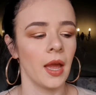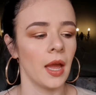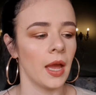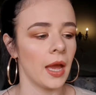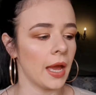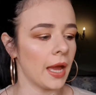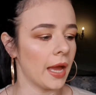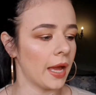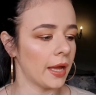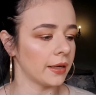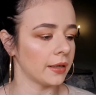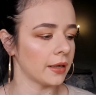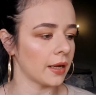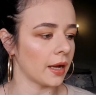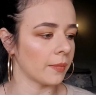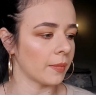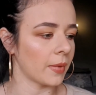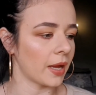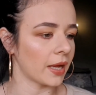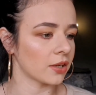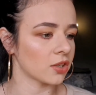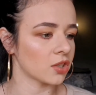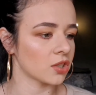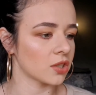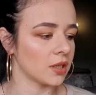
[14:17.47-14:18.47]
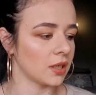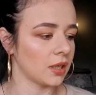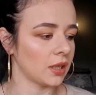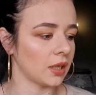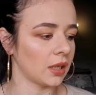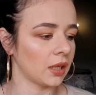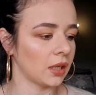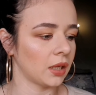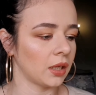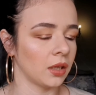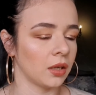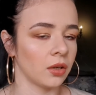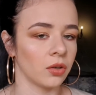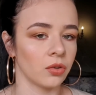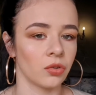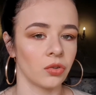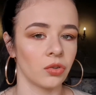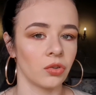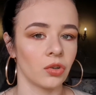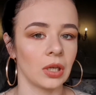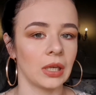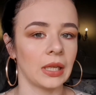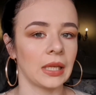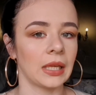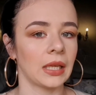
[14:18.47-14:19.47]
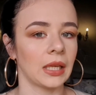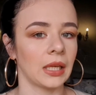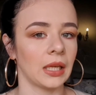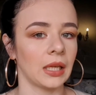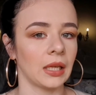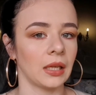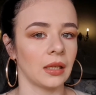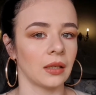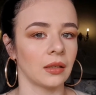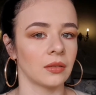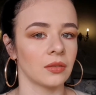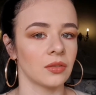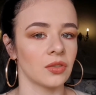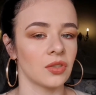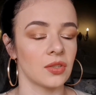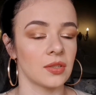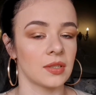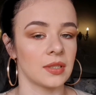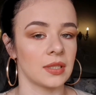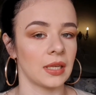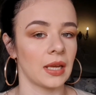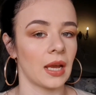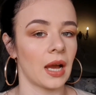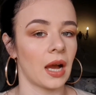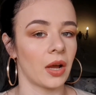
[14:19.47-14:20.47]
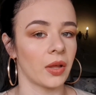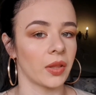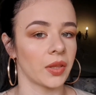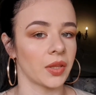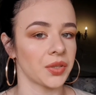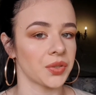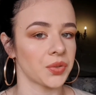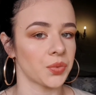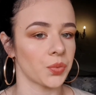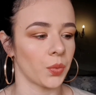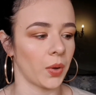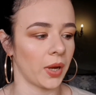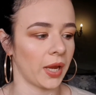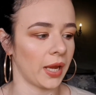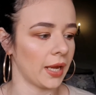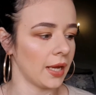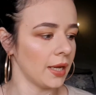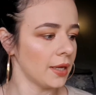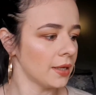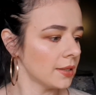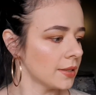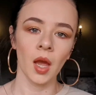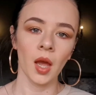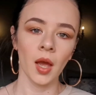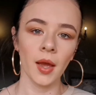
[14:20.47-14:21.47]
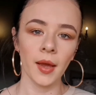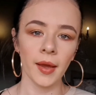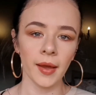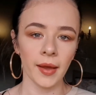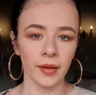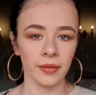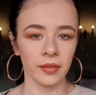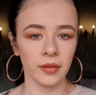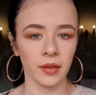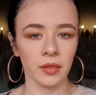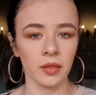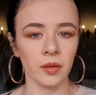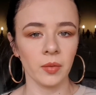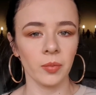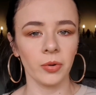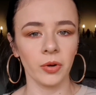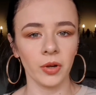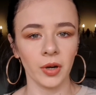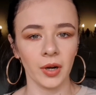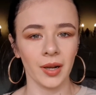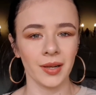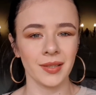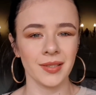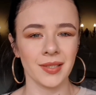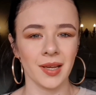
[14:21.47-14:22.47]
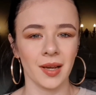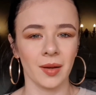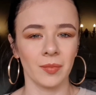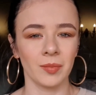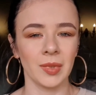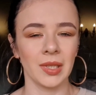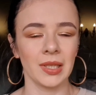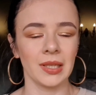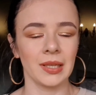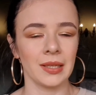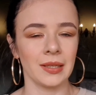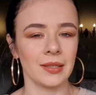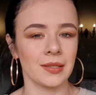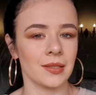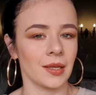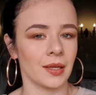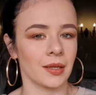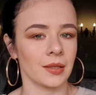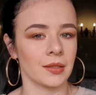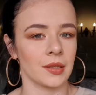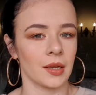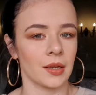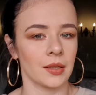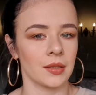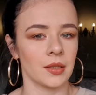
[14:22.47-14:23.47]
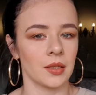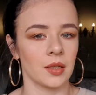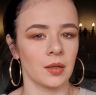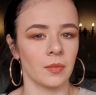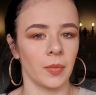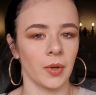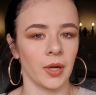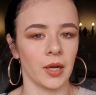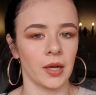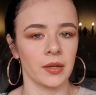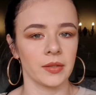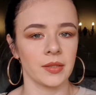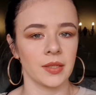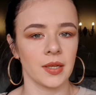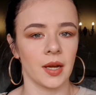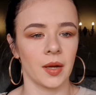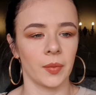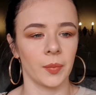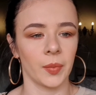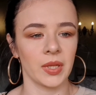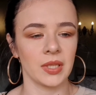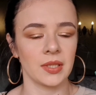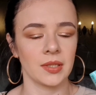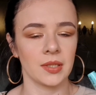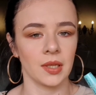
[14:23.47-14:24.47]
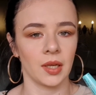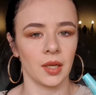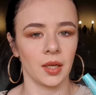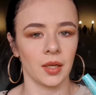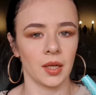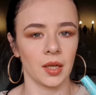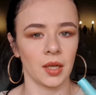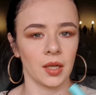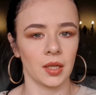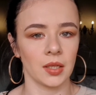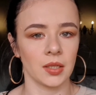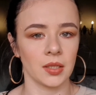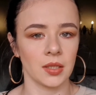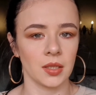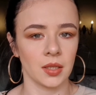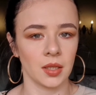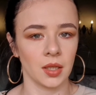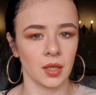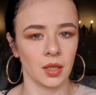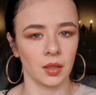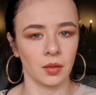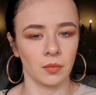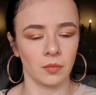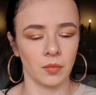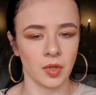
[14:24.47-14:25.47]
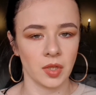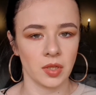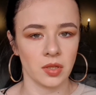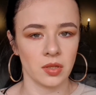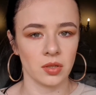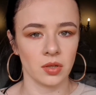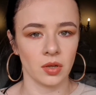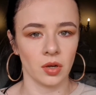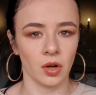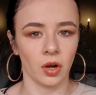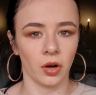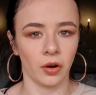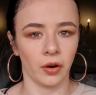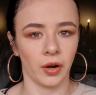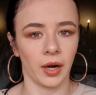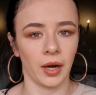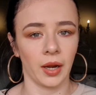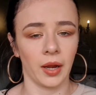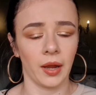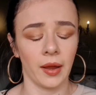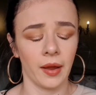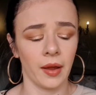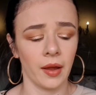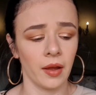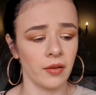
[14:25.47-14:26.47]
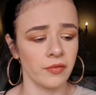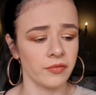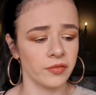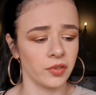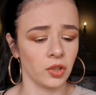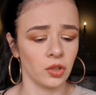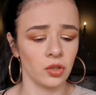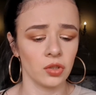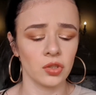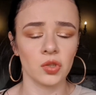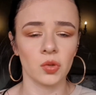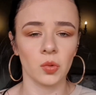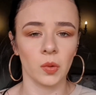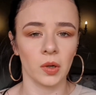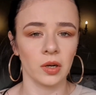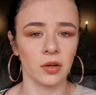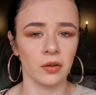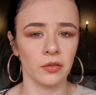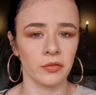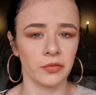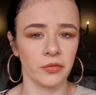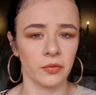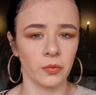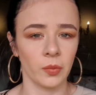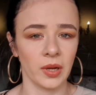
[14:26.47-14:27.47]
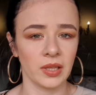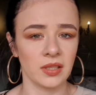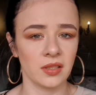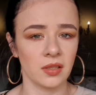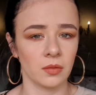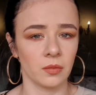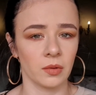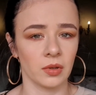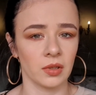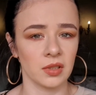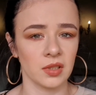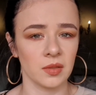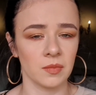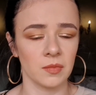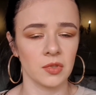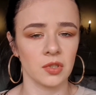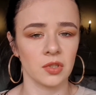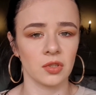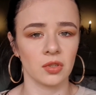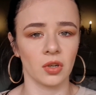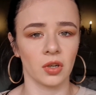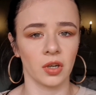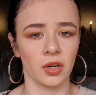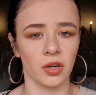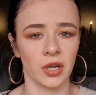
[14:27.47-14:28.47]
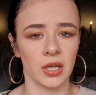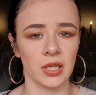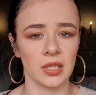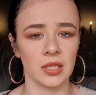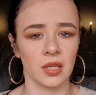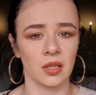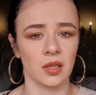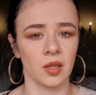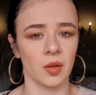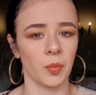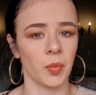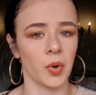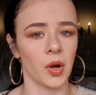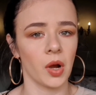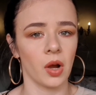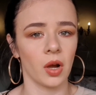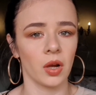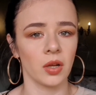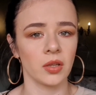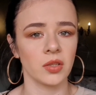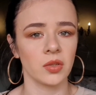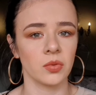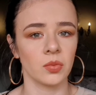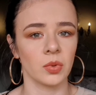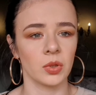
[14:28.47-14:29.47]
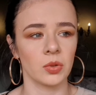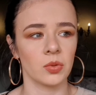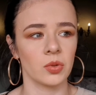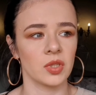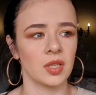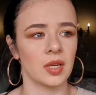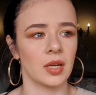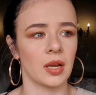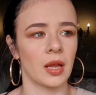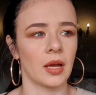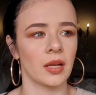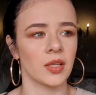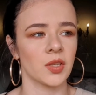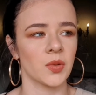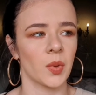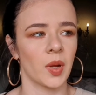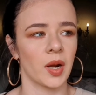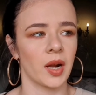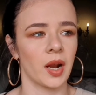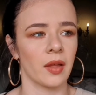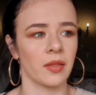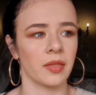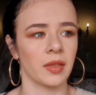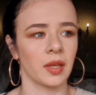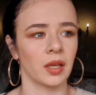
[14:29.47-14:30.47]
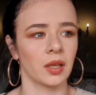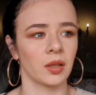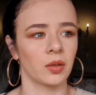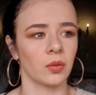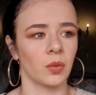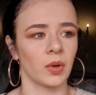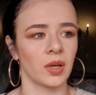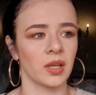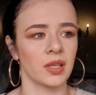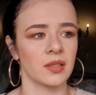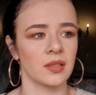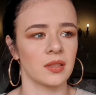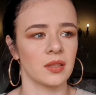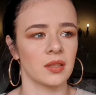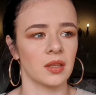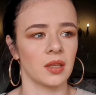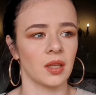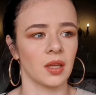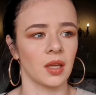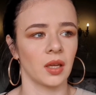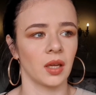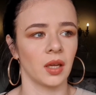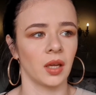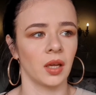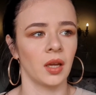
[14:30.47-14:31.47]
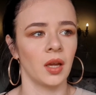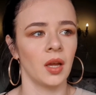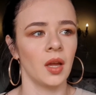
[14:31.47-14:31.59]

and I'm actually really keen to see how this wears. And then the product I'm least excited about, I must say, is the mascara. I have used one of Wet n Wild's mascaras in the past, which was a nice one. I think it was the